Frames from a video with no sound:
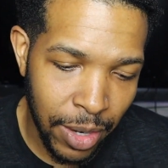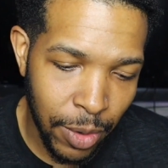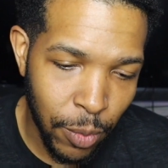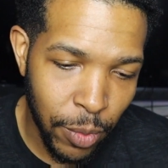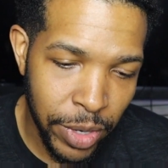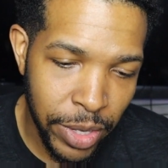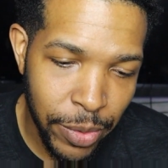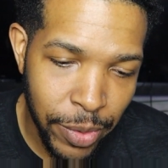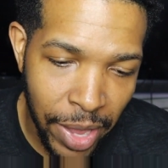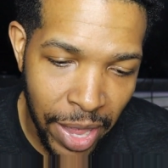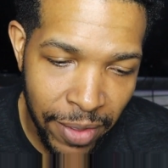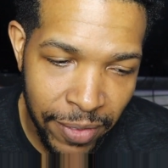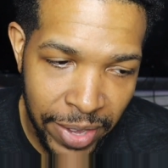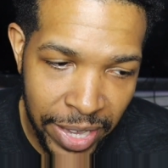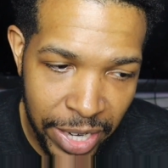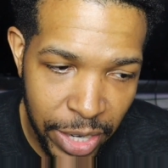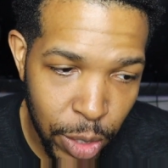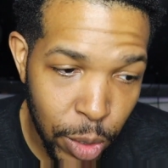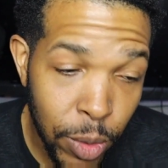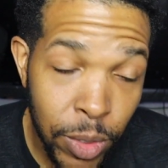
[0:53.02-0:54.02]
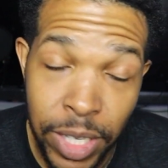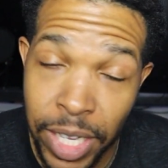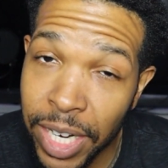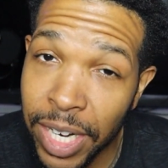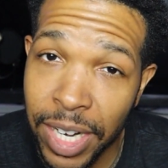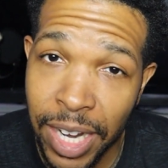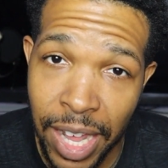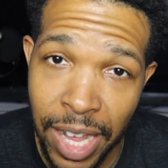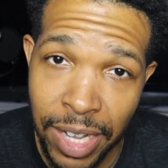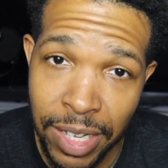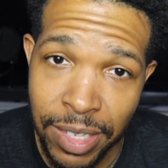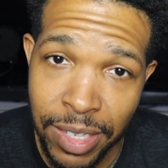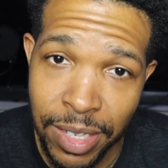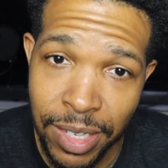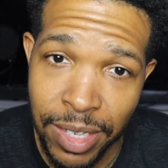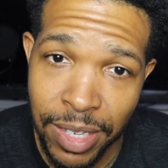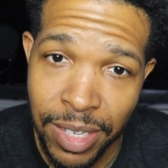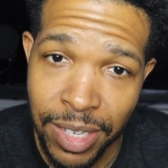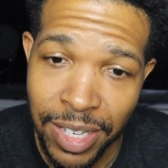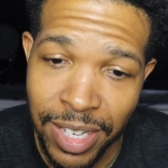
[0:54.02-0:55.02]
when you have a new set of
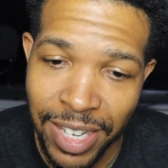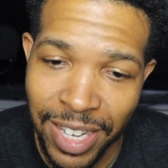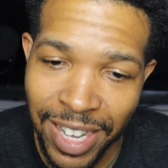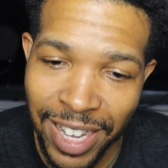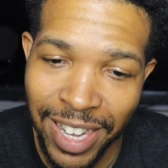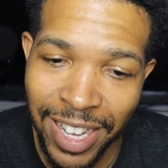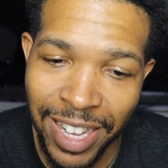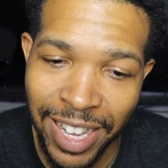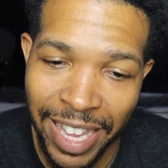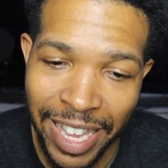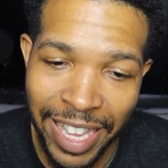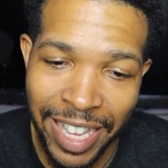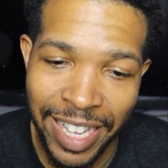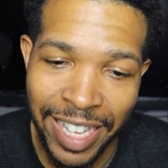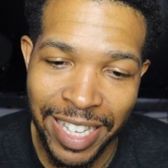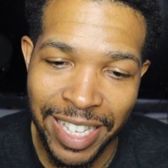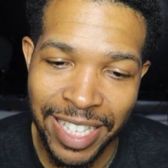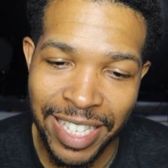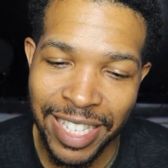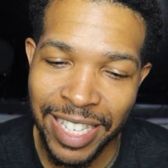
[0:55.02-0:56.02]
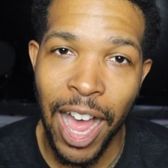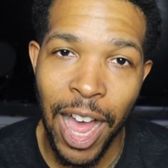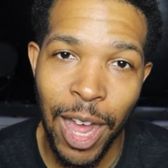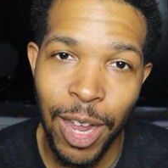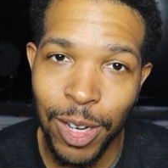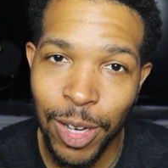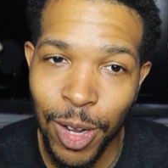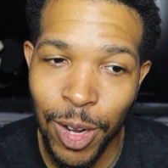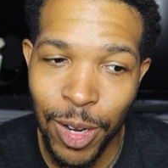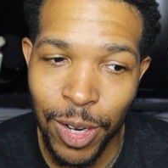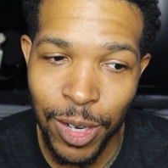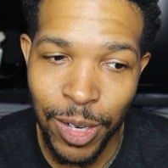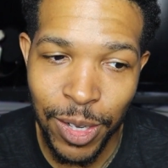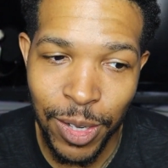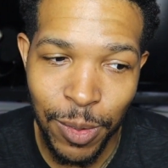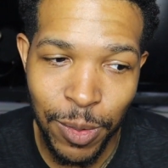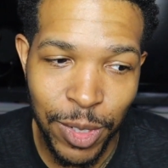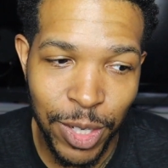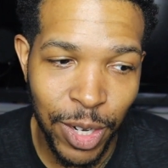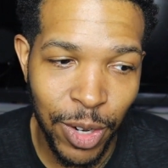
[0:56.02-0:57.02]
locks is how
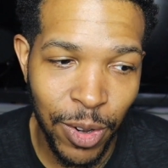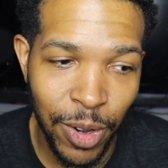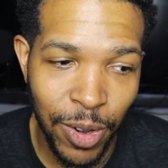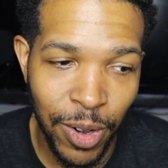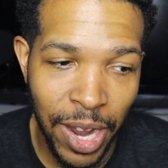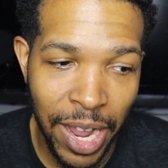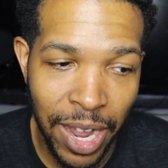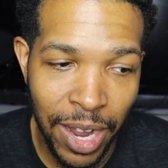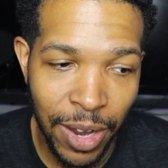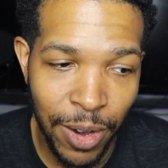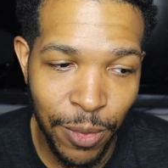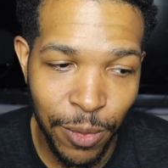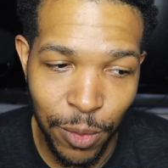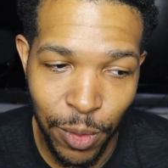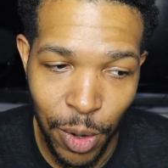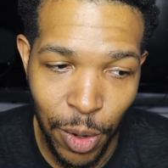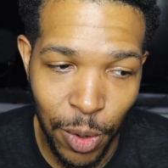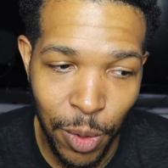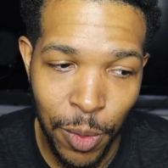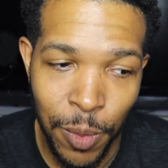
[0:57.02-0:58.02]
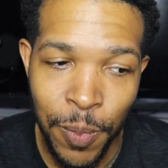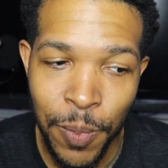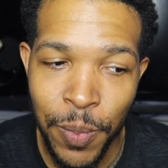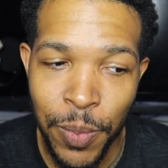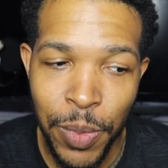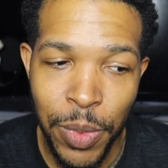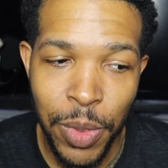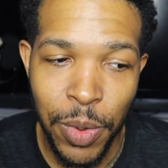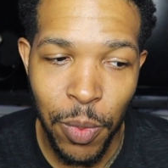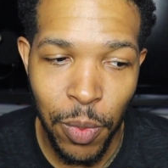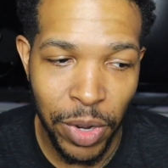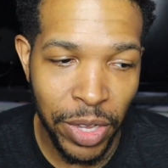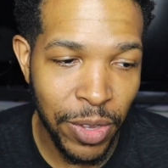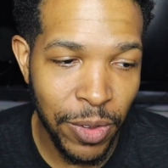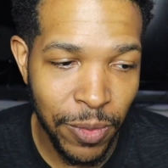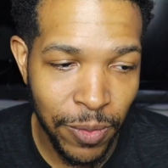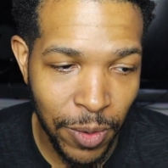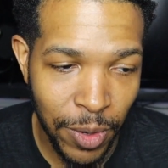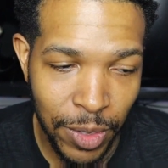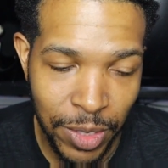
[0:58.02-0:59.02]
long was your fro when
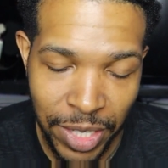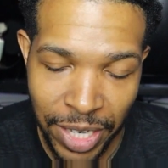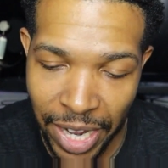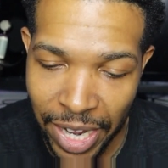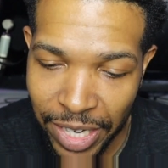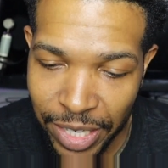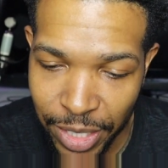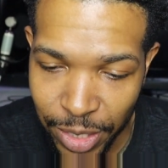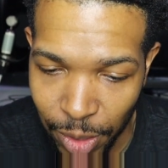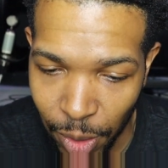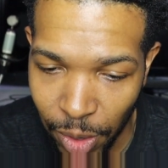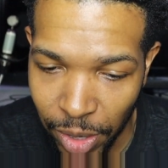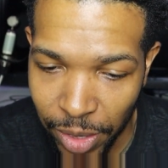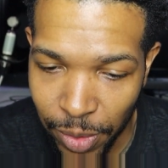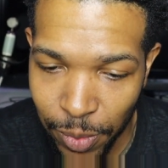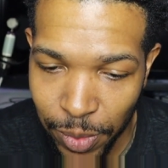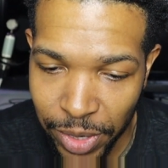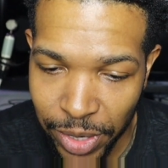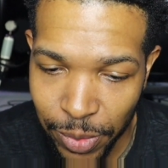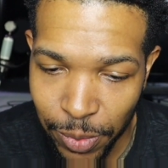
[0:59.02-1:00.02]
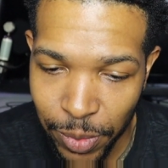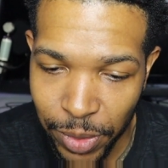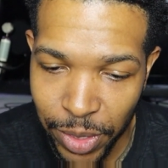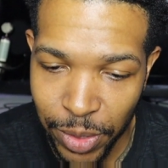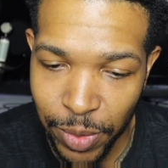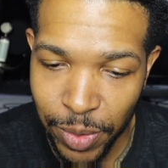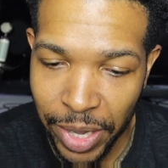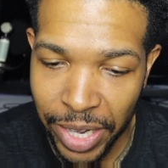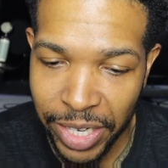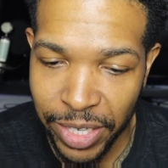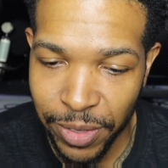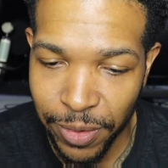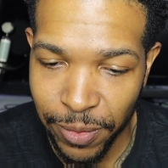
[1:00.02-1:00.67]
you first got started, when you got